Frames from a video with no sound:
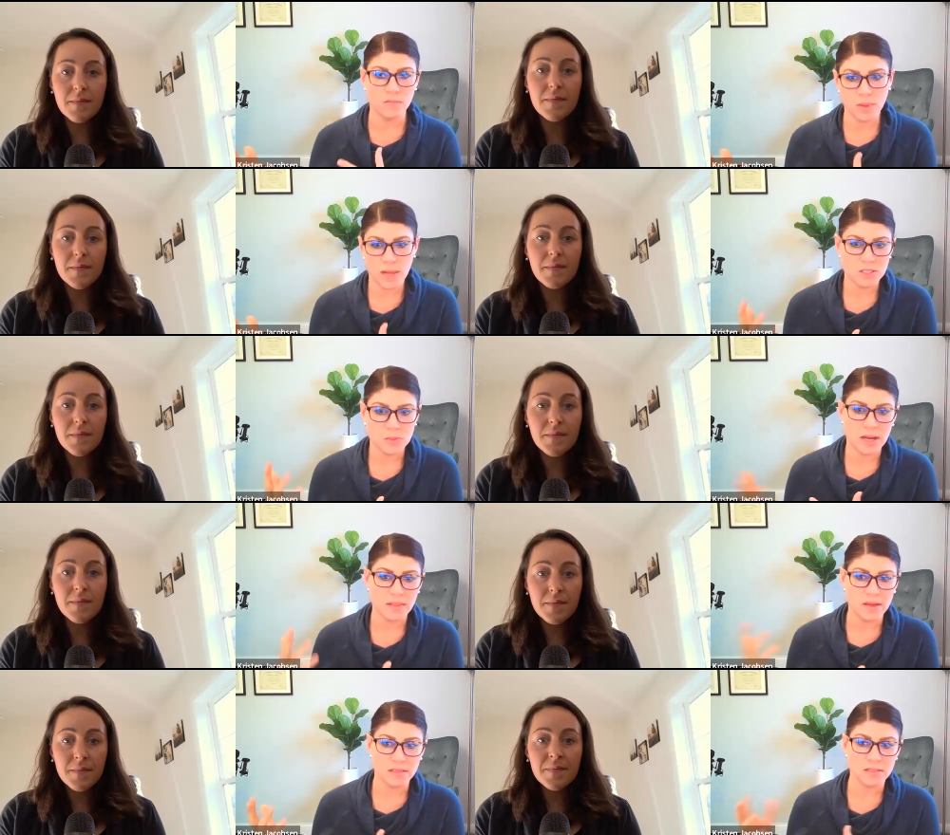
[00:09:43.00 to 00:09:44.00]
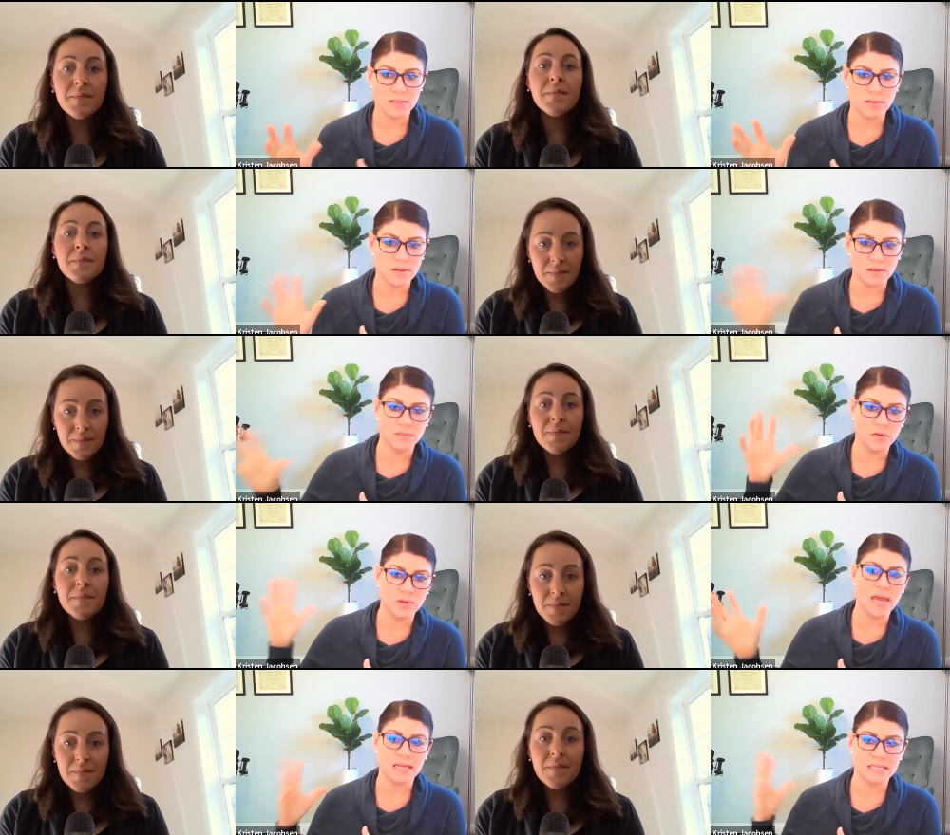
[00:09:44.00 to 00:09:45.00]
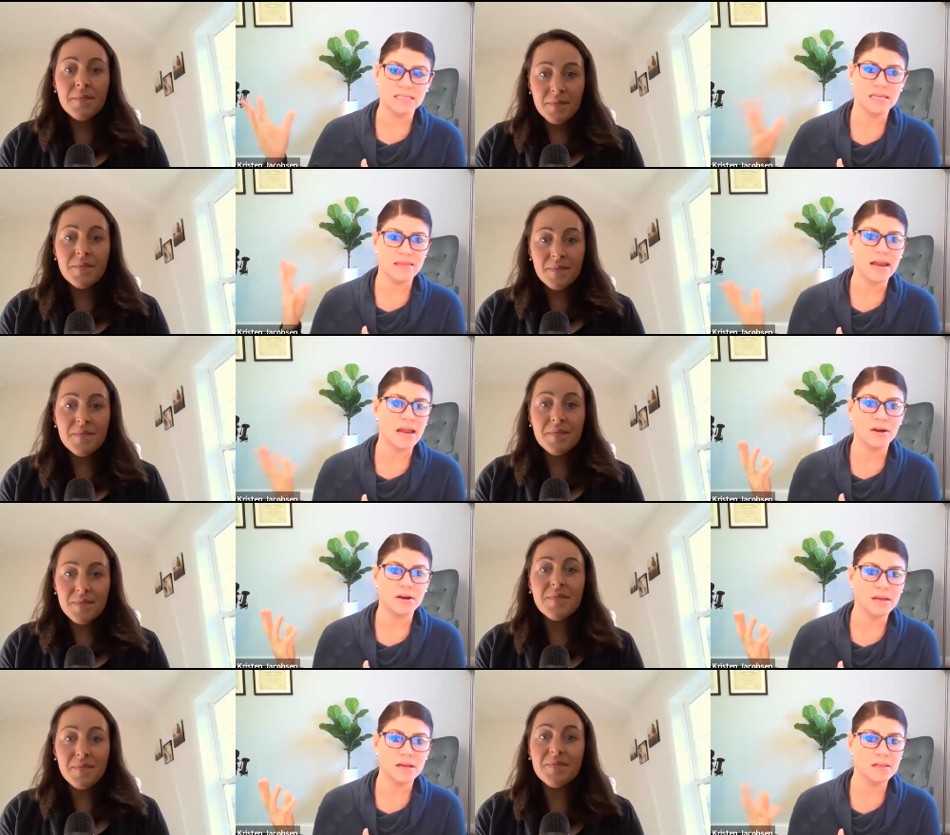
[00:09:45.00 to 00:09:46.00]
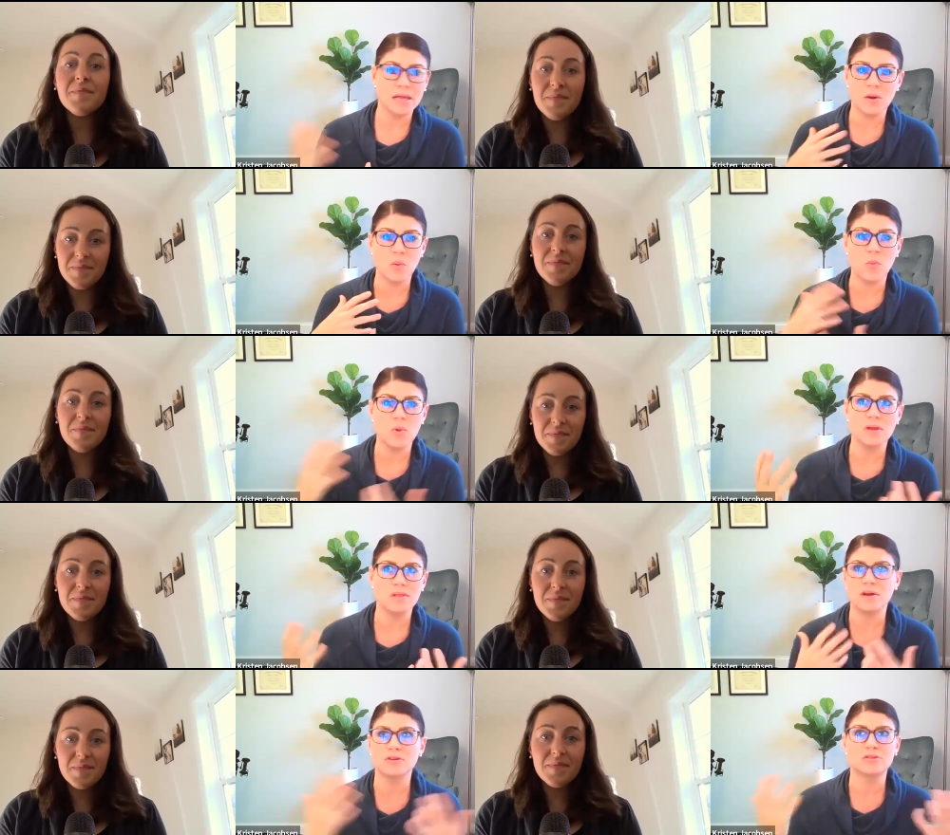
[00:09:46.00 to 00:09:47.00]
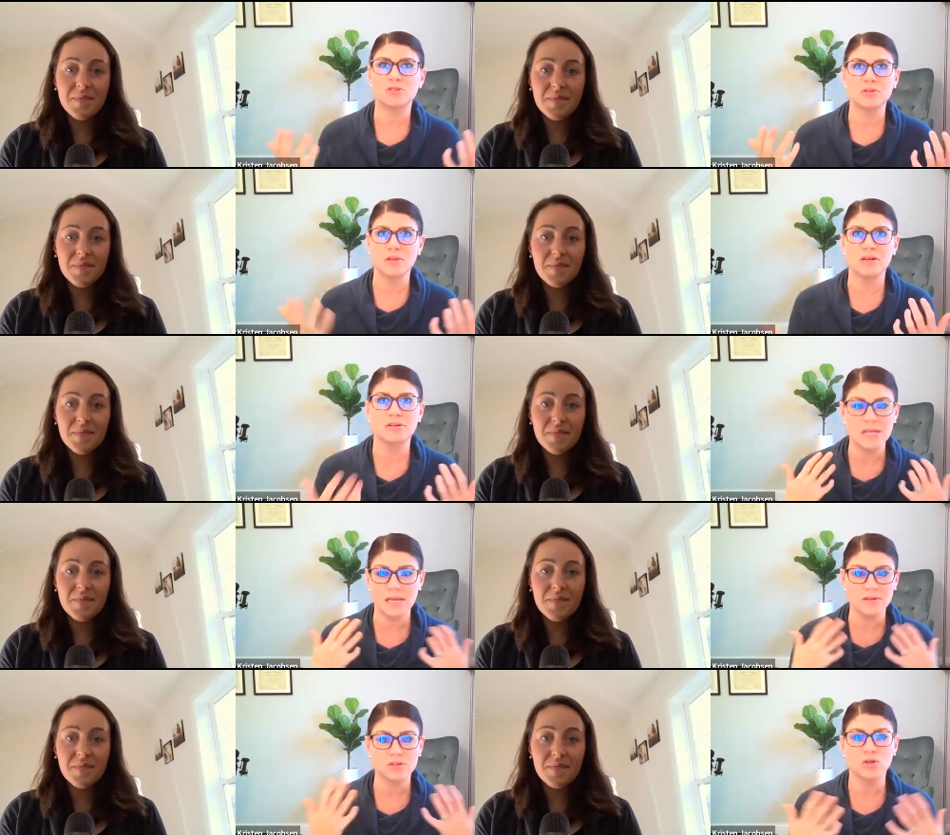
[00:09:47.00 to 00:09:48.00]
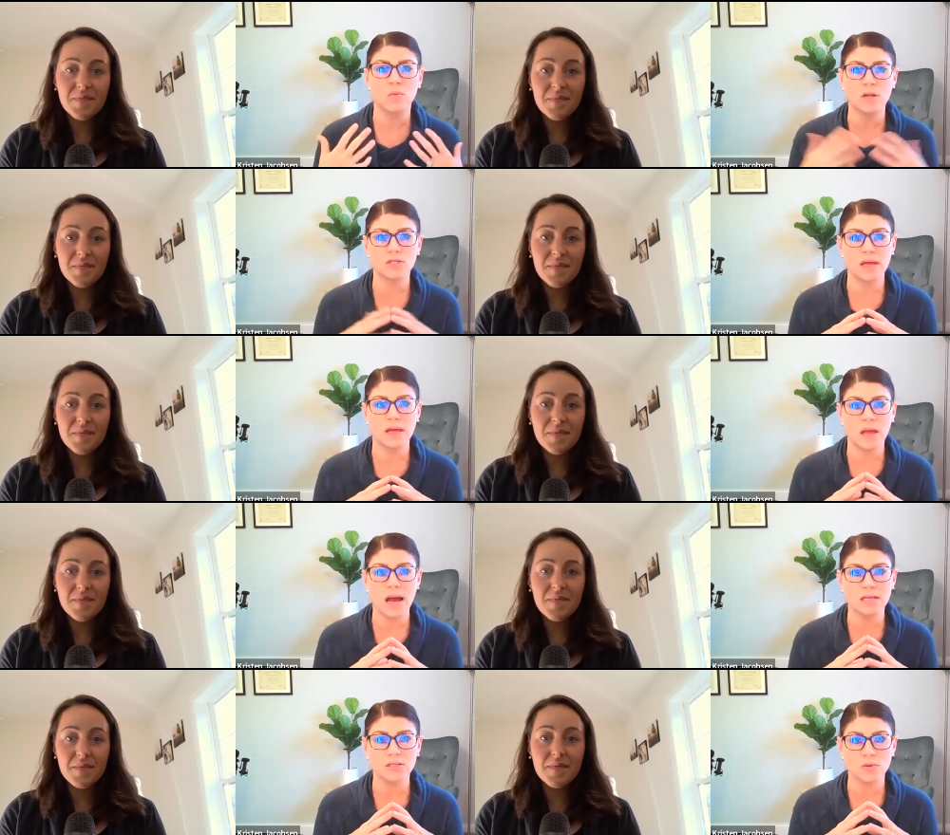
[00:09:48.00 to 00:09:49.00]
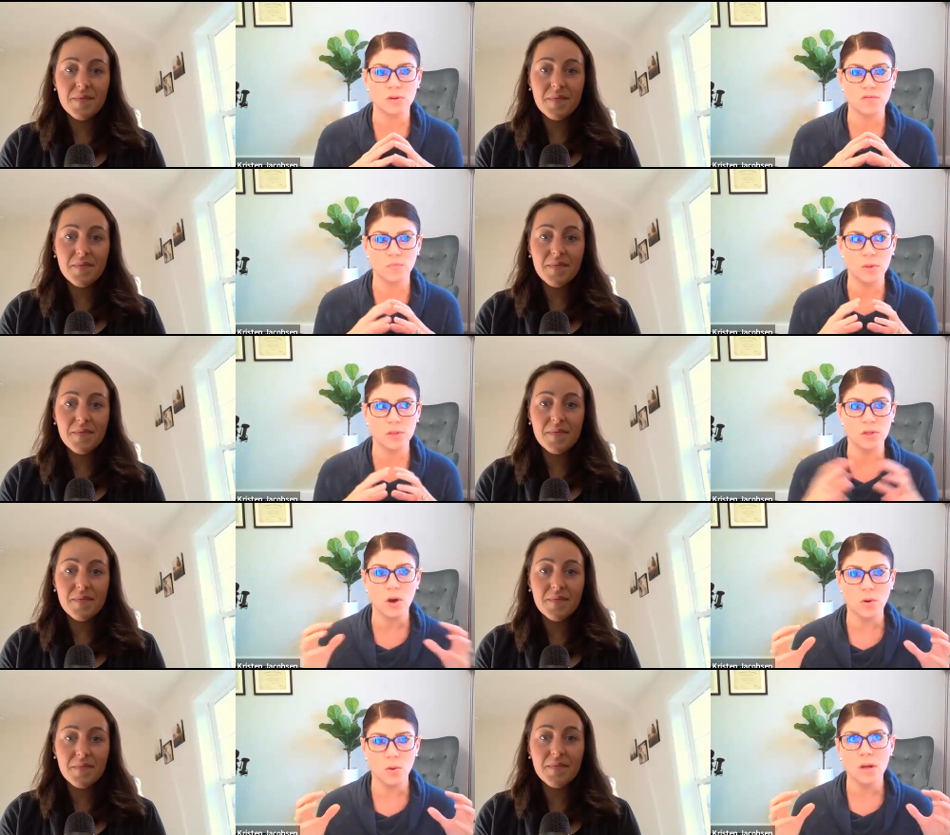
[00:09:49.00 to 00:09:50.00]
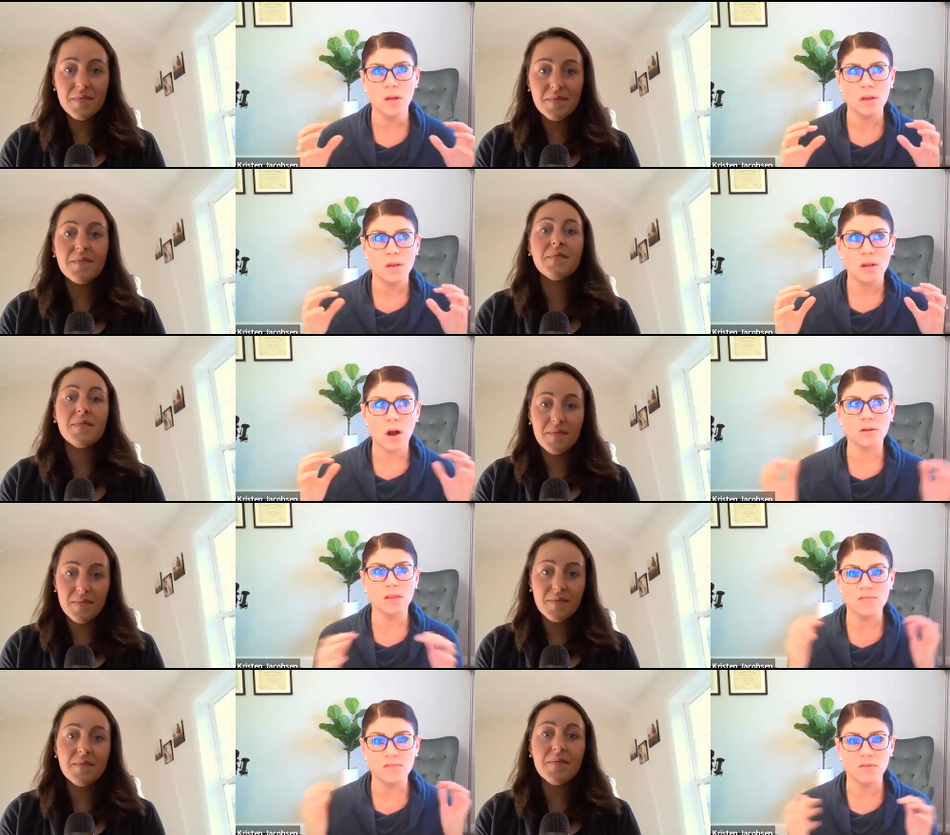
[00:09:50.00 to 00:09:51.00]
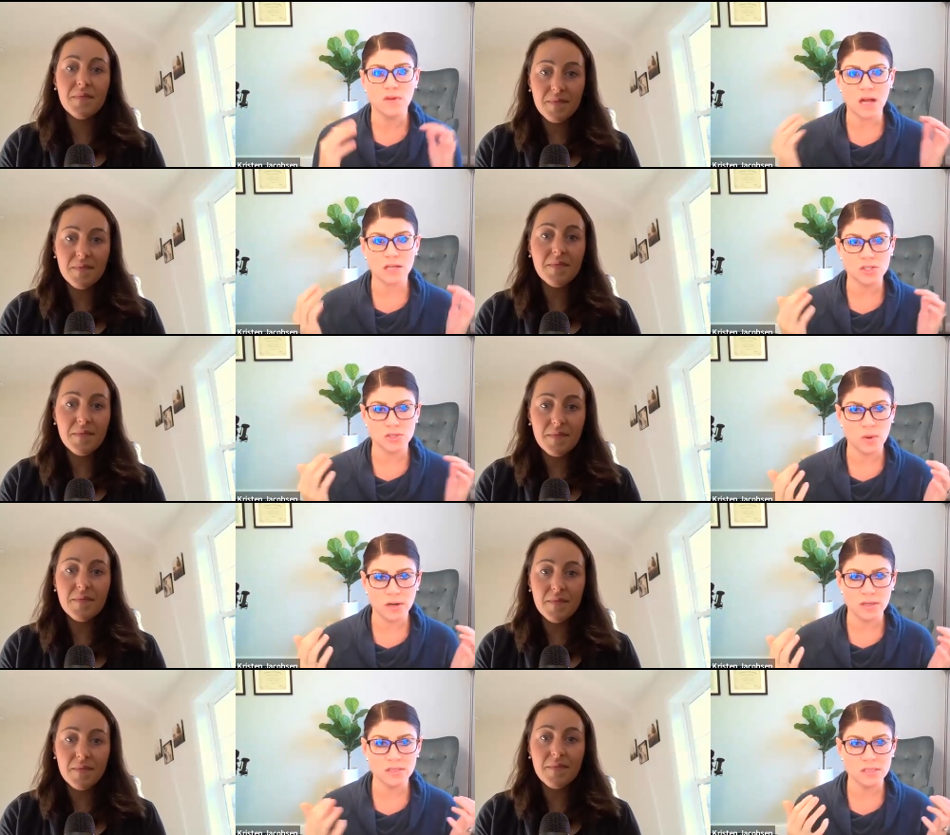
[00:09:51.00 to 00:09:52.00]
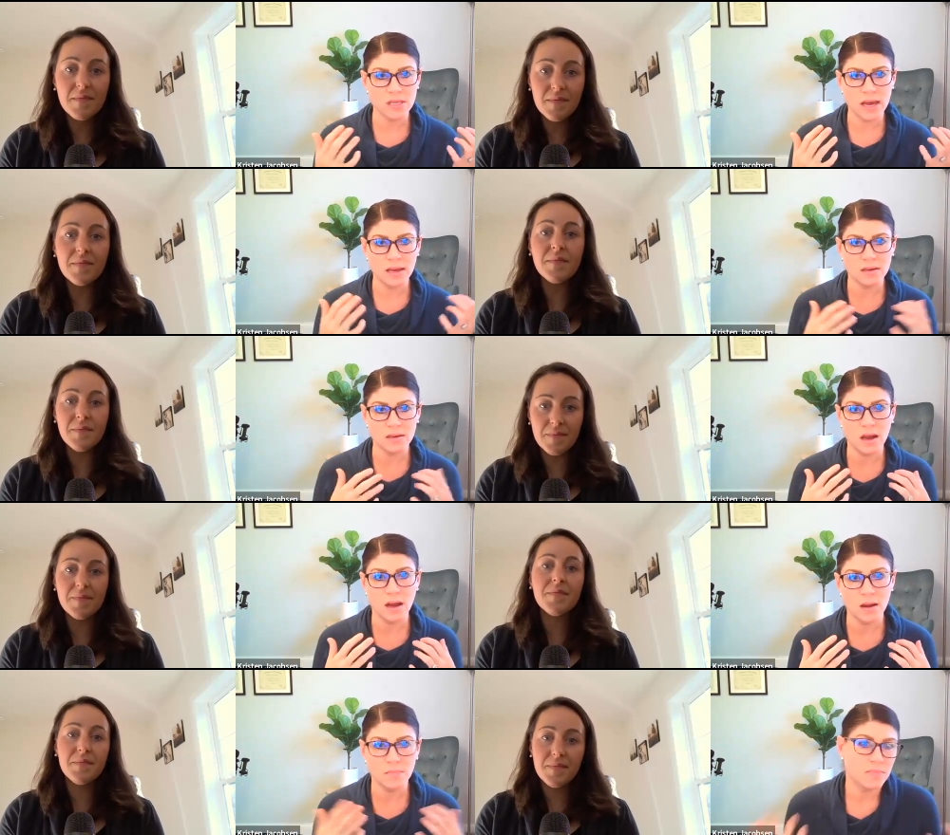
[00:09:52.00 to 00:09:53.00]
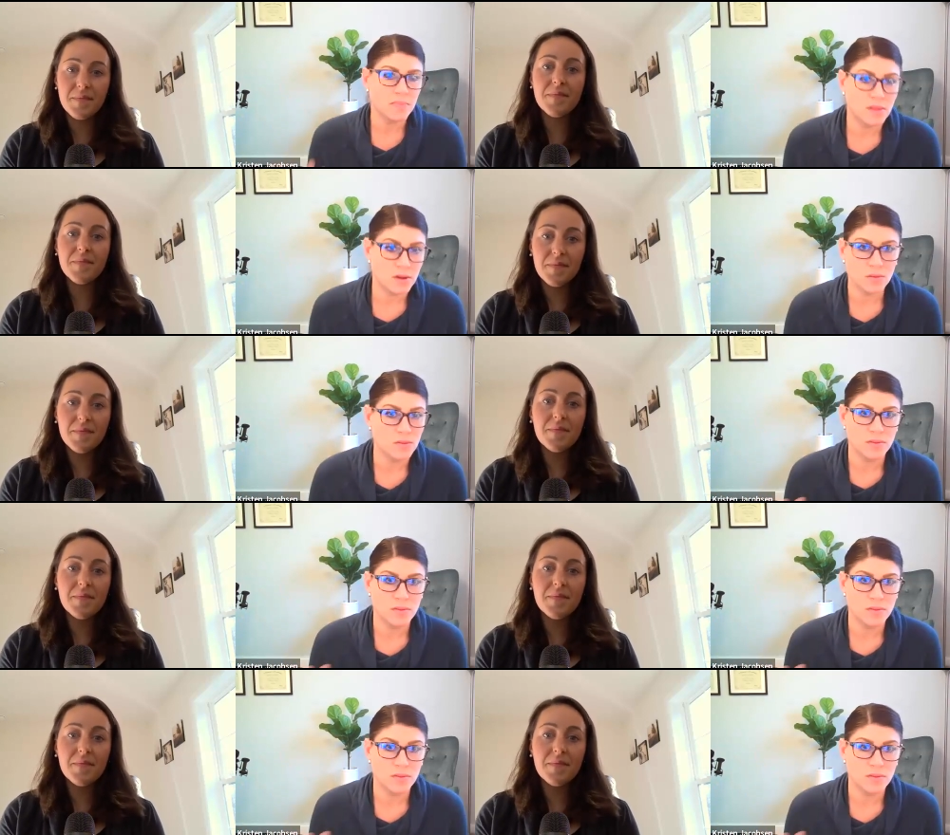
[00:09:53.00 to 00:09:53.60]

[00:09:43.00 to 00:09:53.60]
Speaker 1: have a blind spot, that's the you can't see that area. Like we there's like you're saying there's so much that lies sort of below our level of conscious awareness that um they're,